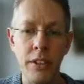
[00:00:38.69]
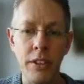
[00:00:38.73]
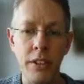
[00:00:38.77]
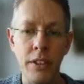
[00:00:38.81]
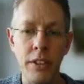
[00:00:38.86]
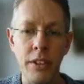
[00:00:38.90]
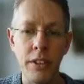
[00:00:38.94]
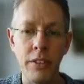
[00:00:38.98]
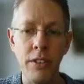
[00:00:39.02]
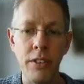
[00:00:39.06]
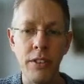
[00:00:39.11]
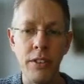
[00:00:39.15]

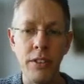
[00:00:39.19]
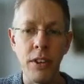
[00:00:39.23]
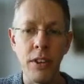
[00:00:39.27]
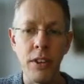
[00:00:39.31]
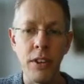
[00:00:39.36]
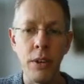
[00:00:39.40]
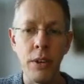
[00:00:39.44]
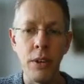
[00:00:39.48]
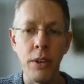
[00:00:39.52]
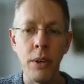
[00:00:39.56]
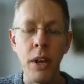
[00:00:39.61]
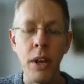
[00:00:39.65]
And then
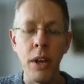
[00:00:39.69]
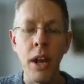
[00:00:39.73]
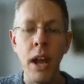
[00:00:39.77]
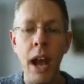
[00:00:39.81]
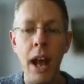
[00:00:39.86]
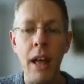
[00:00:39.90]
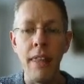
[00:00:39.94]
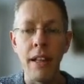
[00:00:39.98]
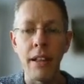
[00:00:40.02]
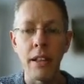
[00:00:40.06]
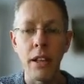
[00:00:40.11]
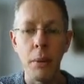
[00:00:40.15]
coming up
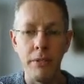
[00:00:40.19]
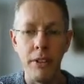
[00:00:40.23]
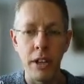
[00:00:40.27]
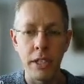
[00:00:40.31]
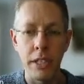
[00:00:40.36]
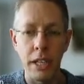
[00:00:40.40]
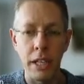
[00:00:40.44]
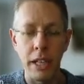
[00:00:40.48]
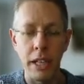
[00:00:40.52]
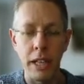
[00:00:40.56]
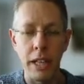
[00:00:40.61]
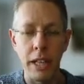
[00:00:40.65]

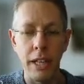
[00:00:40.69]
vertically